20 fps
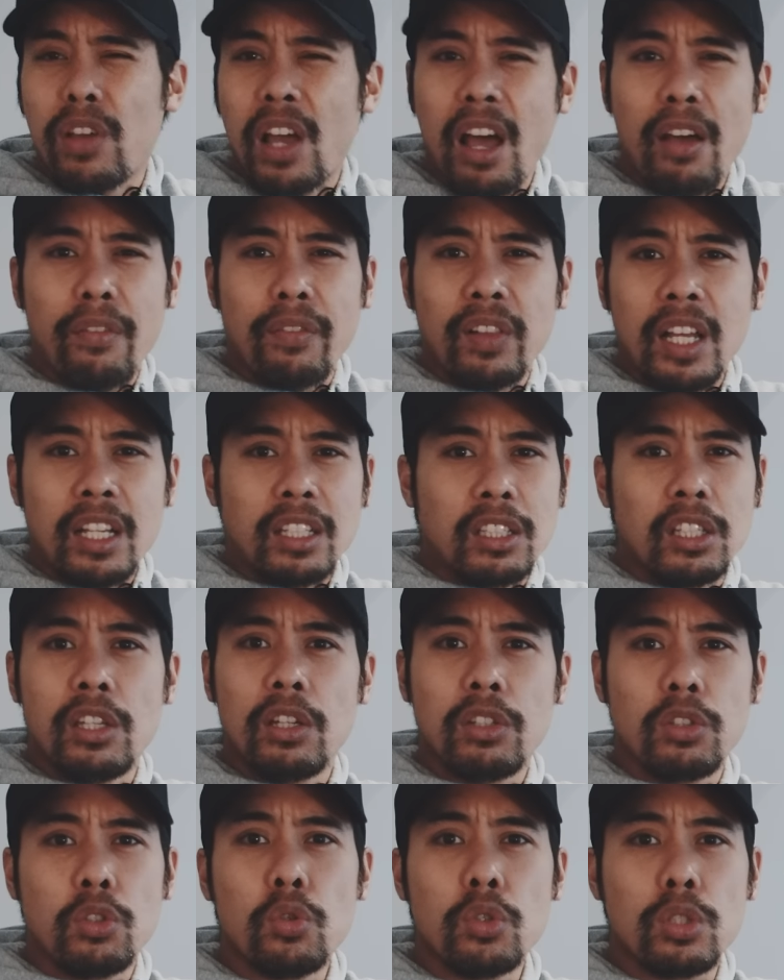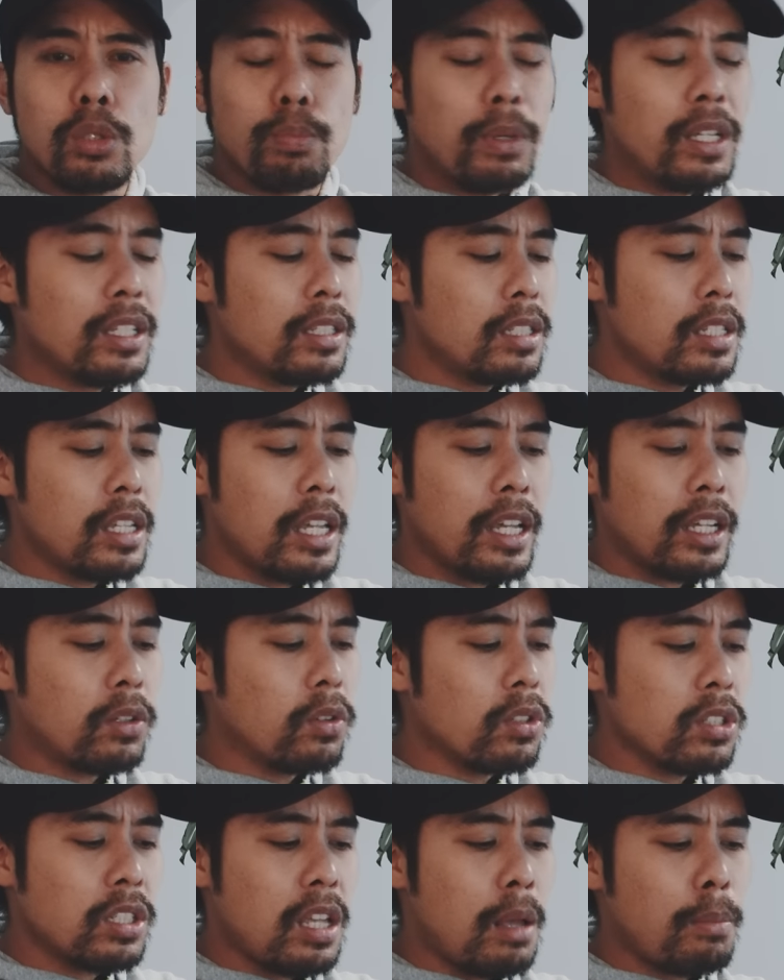you have like your USB stick
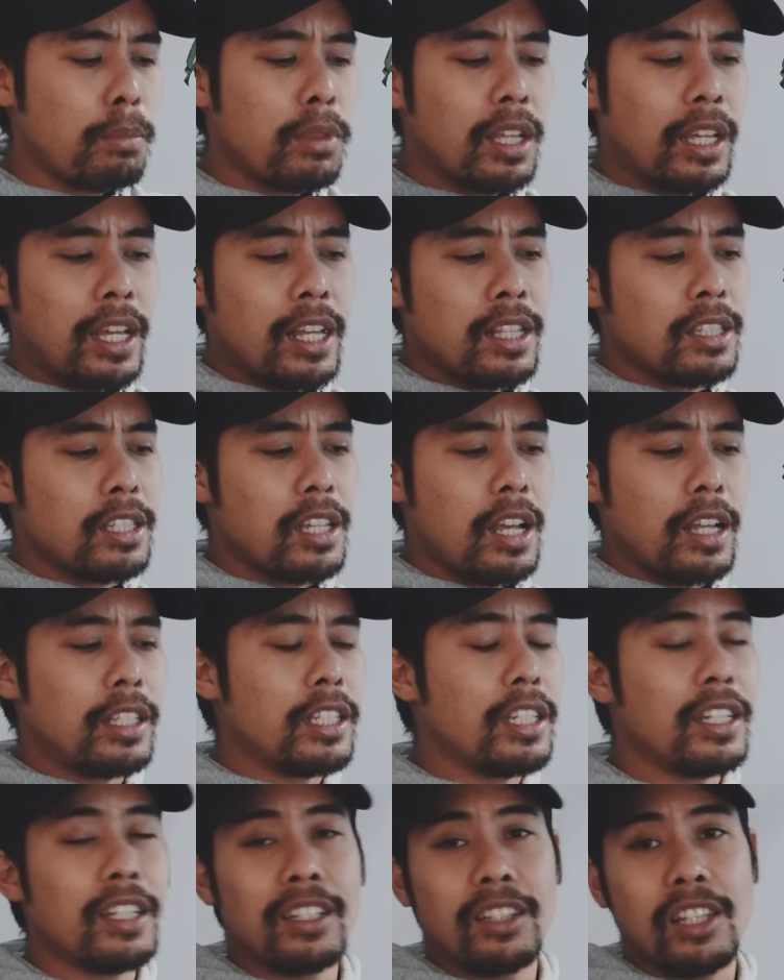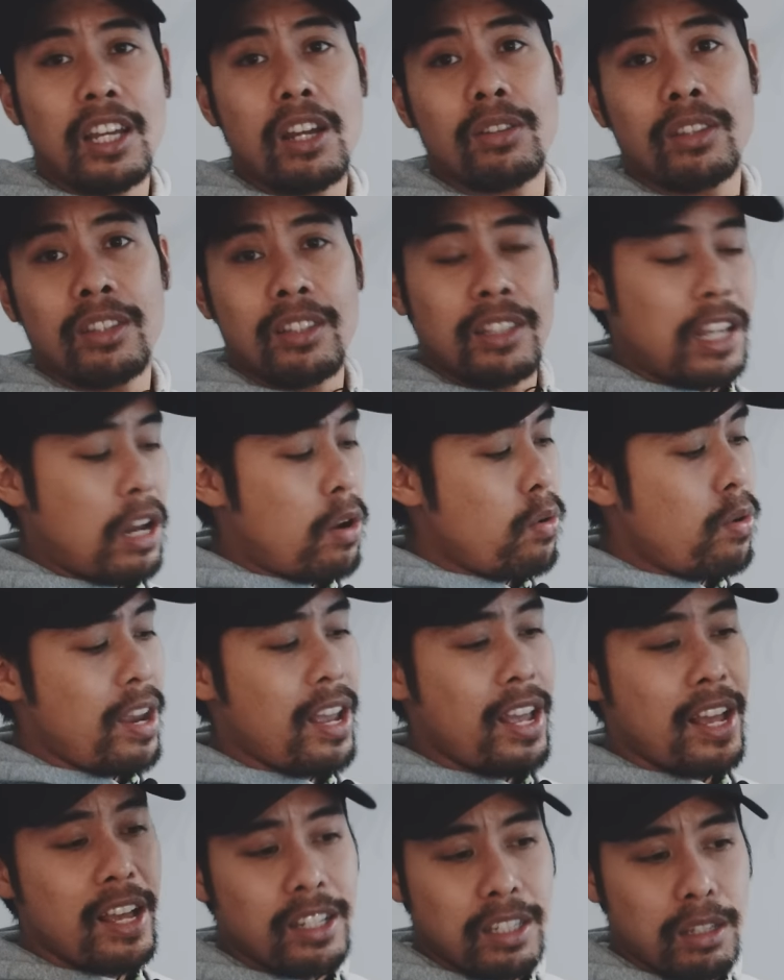or something inside here, then there
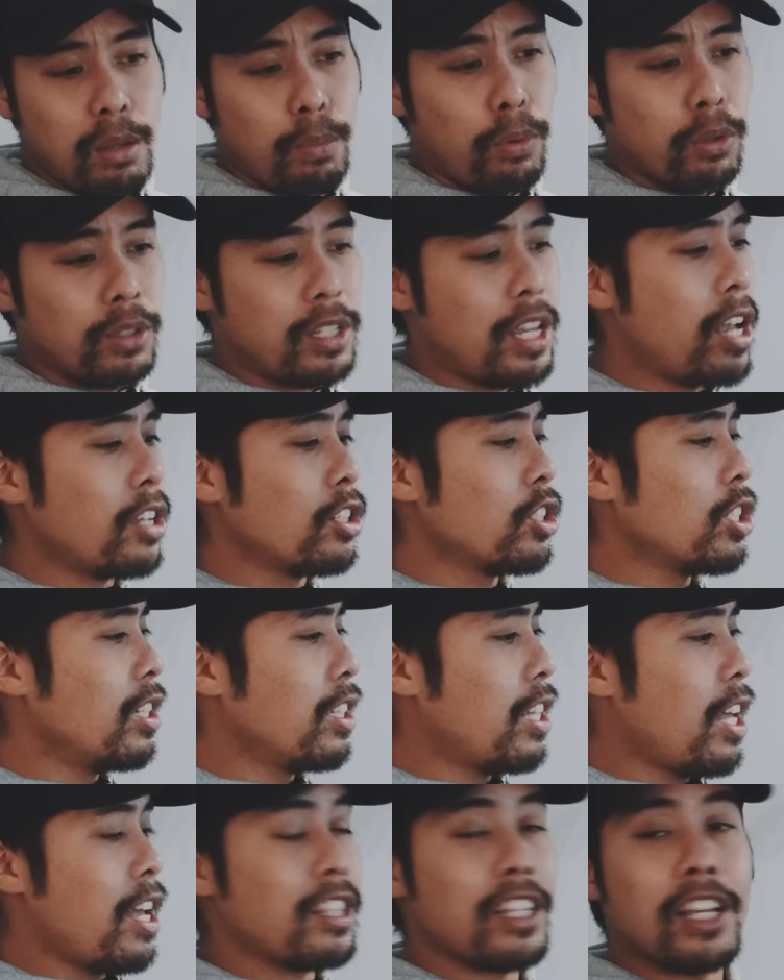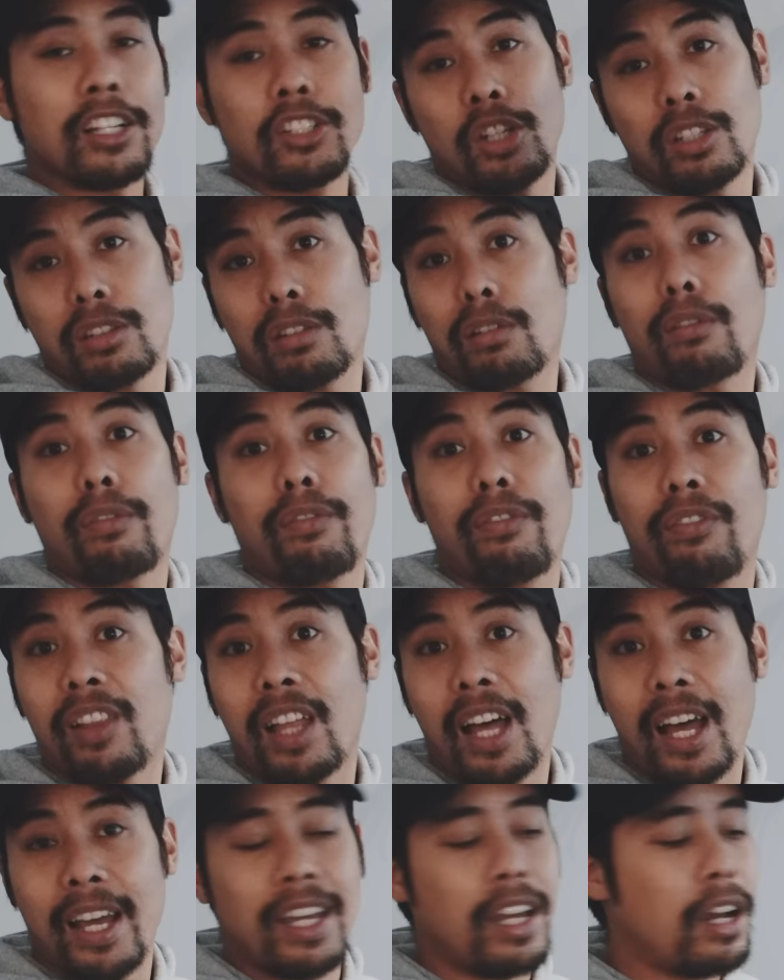is the potential that they just
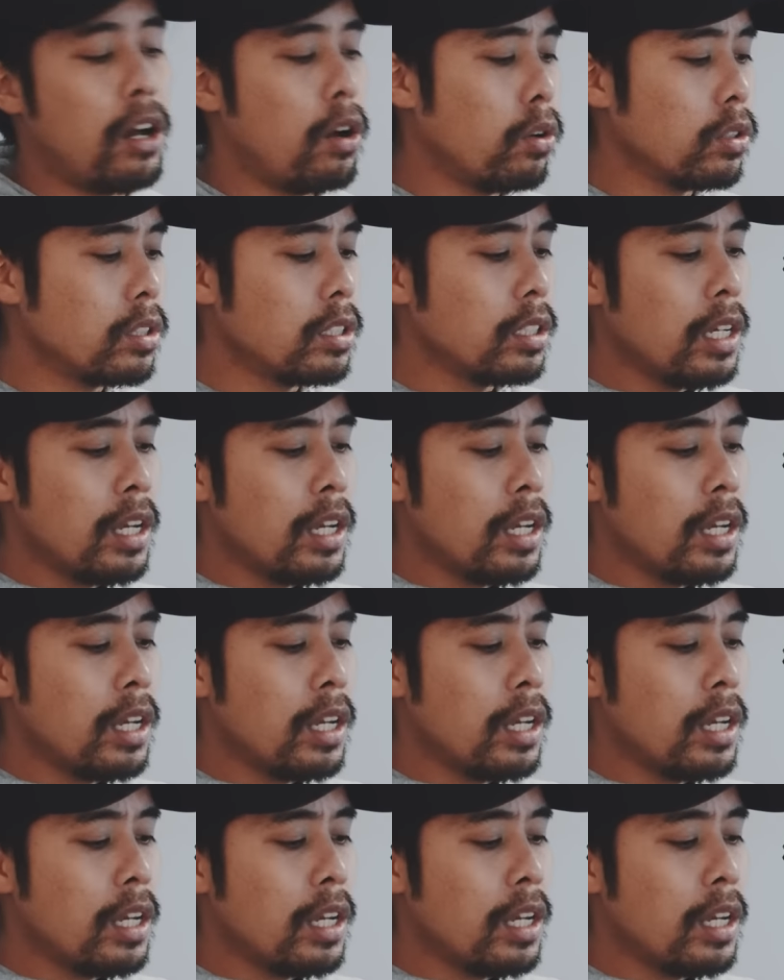fly out.